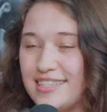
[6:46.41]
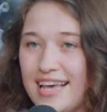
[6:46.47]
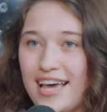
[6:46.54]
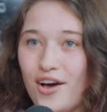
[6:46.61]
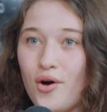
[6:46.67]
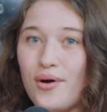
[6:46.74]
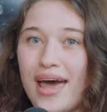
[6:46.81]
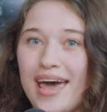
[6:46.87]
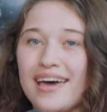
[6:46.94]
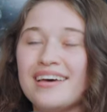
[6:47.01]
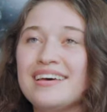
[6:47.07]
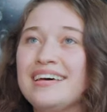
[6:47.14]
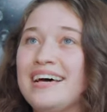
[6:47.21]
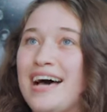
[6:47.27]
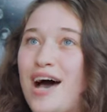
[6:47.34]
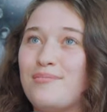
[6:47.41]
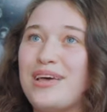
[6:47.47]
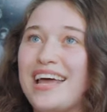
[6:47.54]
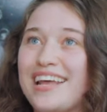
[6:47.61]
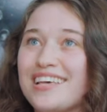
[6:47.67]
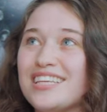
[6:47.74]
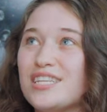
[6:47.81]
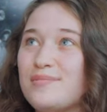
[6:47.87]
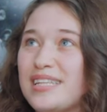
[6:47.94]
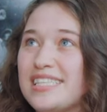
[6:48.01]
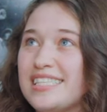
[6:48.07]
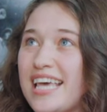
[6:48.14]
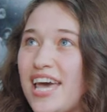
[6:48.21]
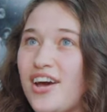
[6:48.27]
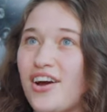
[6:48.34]
of saying, okay, I'm getting a little bit
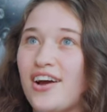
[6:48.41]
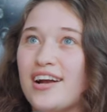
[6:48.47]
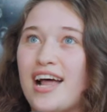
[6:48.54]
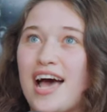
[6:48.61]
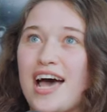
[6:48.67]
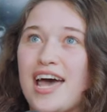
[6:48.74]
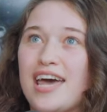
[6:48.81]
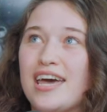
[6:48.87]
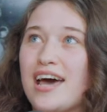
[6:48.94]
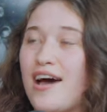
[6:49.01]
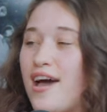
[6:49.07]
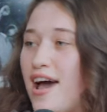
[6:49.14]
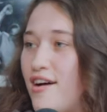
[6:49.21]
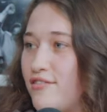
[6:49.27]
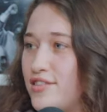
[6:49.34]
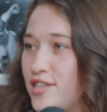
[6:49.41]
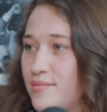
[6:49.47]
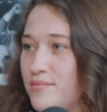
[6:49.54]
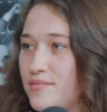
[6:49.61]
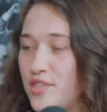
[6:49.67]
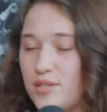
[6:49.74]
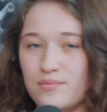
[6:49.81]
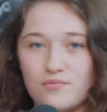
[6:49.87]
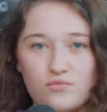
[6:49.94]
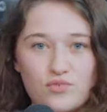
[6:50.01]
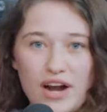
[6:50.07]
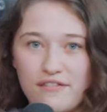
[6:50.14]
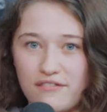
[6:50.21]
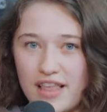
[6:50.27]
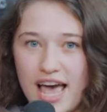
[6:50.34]
scared. I have some
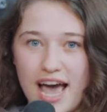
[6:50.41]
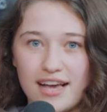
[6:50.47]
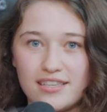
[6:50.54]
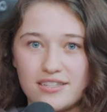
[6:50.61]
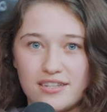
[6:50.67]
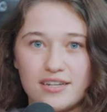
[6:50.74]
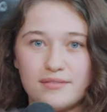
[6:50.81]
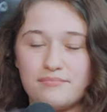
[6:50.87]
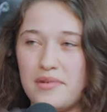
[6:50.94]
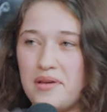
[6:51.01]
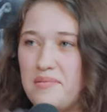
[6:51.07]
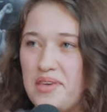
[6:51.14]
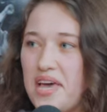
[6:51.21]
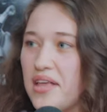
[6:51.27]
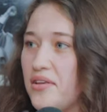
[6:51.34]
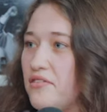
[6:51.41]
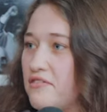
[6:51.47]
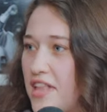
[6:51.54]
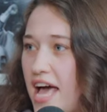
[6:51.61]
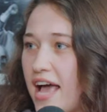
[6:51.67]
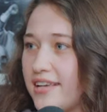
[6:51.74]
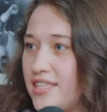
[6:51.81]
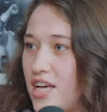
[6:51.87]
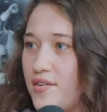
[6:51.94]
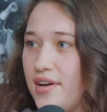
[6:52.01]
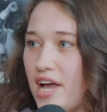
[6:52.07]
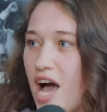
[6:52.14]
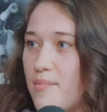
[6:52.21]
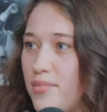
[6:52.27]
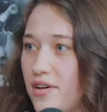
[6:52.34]
red flags or maybe yellow flags
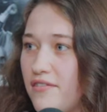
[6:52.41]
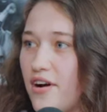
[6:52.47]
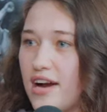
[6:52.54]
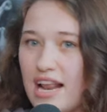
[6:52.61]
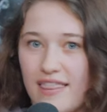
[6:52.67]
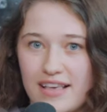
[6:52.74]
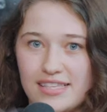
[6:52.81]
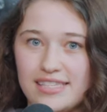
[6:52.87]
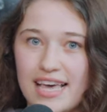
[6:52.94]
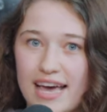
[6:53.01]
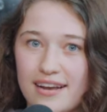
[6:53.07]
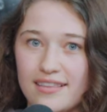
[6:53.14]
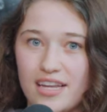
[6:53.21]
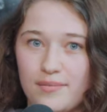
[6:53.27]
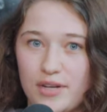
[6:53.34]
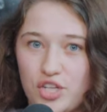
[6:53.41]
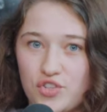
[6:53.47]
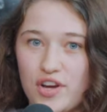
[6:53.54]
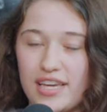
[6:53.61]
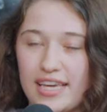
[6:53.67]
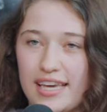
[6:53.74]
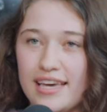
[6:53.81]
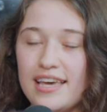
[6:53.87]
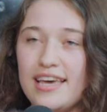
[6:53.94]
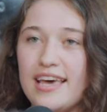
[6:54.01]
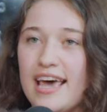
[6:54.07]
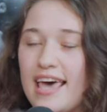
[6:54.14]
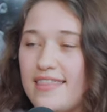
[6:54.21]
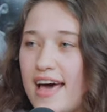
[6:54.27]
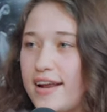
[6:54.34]
going up of, all right, this is getting a little bit tricky.
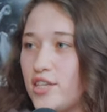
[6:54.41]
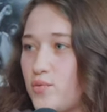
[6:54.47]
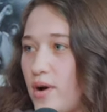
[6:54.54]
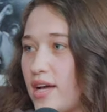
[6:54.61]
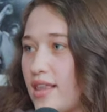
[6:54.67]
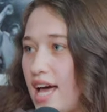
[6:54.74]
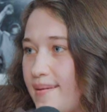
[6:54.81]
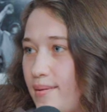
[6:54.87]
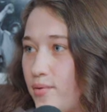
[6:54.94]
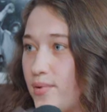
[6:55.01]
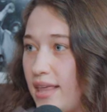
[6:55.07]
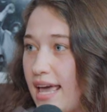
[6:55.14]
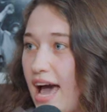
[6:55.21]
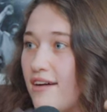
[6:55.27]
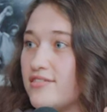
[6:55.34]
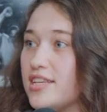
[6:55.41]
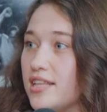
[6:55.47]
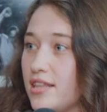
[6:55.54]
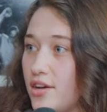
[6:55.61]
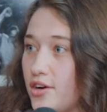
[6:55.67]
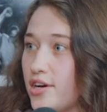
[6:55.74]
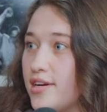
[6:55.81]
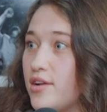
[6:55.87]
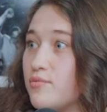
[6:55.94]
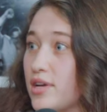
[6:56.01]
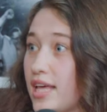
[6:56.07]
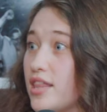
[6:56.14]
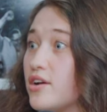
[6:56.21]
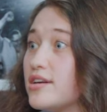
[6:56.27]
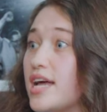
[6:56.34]
And that is where a lot of people really have to learn and
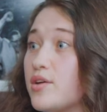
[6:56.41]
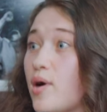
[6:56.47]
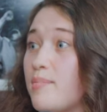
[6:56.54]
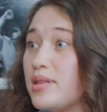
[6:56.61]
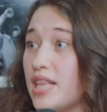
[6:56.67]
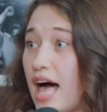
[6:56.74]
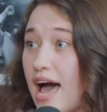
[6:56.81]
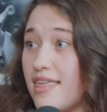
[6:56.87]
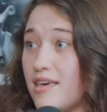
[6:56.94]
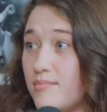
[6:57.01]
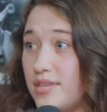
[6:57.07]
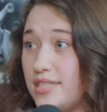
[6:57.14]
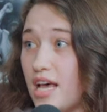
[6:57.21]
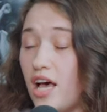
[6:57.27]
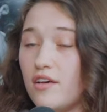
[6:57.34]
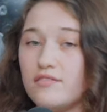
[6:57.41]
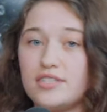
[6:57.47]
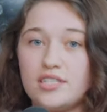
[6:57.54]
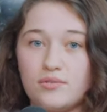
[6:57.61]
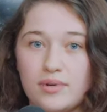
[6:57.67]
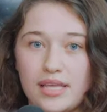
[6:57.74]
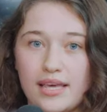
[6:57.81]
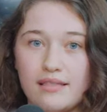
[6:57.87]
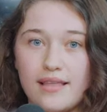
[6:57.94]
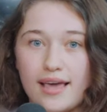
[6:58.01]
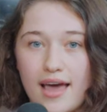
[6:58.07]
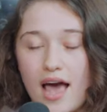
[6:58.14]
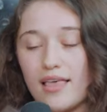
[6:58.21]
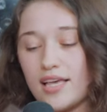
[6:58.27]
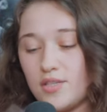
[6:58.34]
really learn how to apply themselves to really, like
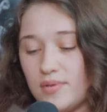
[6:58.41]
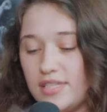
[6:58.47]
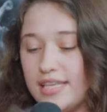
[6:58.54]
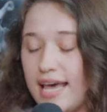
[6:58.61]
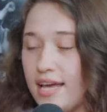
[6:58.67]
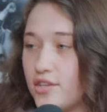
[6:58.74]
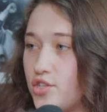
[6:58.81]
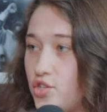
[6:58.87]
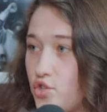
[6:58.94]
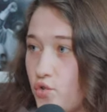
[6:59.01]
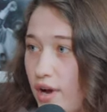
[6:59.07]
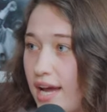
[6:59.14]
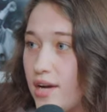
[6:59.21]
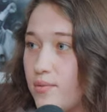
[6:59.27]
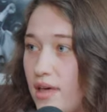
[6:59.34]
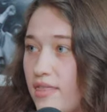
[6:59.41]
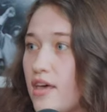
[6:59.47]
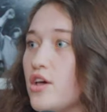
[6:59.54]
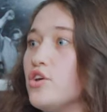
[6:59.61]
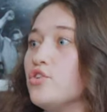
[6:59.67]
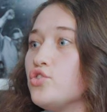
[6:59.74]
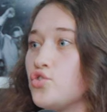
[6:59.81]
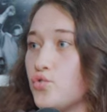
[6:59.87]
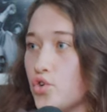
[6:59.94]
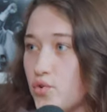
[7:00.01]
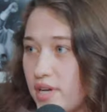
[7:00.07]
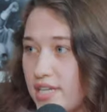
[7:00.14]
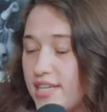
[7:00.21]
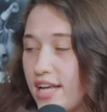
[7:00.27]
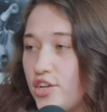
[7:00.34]
Alex was saying, train with true
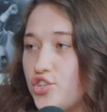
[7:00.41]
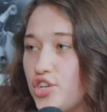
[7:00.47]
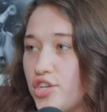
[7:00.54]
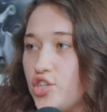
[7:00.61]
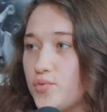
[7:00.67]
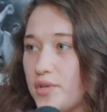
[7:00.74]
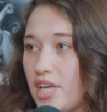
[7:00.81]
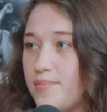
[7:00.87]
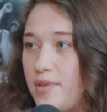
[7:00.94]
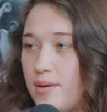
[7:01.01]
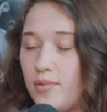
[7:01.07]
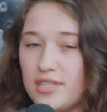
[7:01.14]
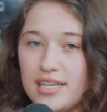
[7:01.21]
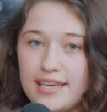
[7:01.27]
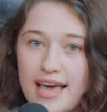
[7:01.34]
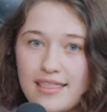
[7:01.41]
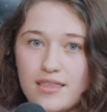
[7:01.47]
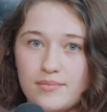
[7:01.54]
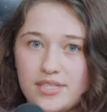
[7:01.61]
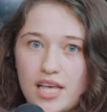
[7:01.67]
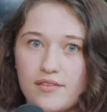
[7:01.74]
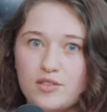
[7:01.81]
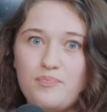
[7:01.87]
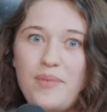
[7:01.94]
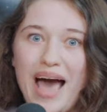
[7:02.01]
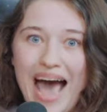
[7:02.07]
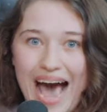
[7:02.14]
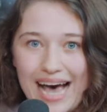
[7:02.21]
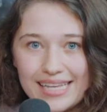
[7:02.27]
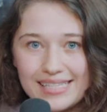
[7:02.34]
intention to really be able to get themselves
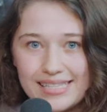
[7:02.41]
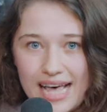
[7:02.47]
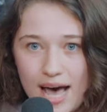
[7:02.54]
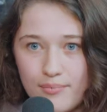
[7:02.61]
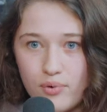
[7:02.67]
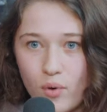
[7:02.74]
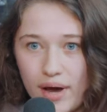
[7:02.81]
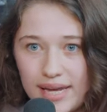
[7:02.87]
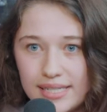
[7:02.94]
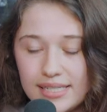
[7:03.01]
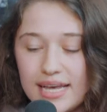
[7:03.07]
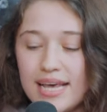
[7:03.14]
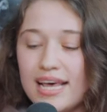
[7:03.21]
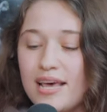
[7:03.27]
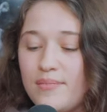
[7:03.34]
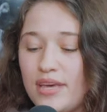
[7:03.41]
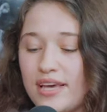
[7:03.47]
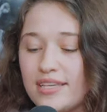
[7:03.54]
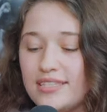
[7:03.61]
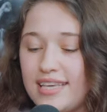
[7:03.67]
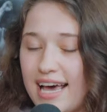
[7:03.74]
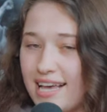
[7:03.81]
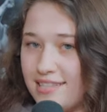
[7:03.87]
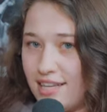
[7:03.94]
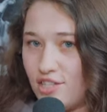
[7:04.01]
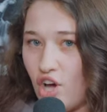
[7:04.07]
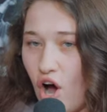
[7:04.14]
past that point. Because yes, it's